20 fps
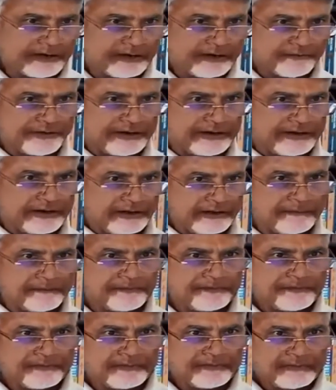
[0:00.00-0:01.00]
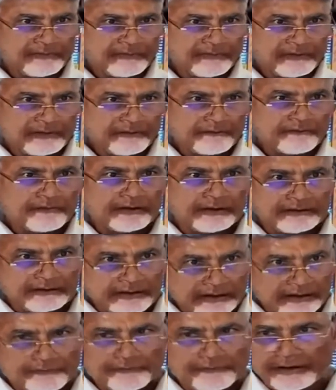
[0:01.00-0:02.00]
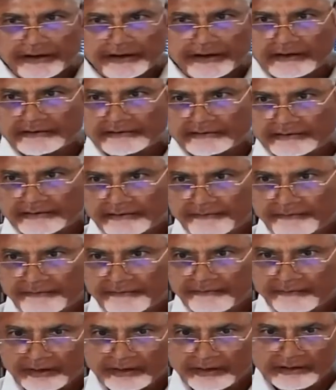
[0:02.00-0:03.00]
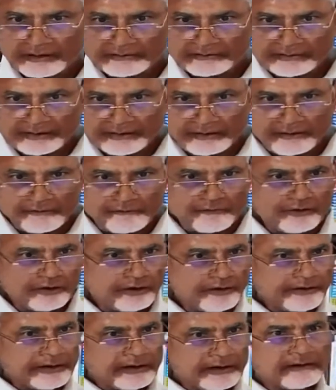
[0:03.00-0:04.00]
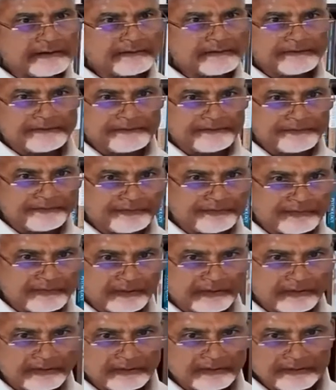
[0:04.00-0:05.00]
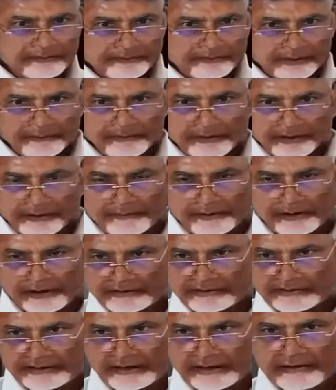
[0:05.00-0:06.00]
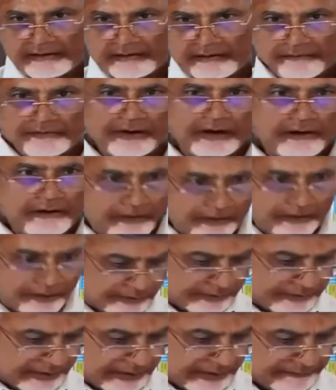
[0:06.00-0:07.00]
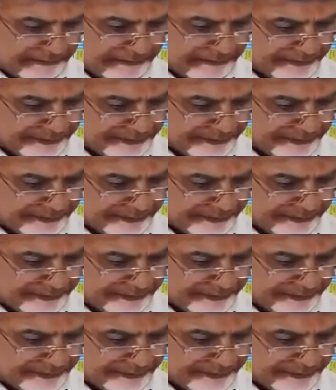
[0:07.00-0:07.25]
of India for their reference because I involved in public policy for a long time.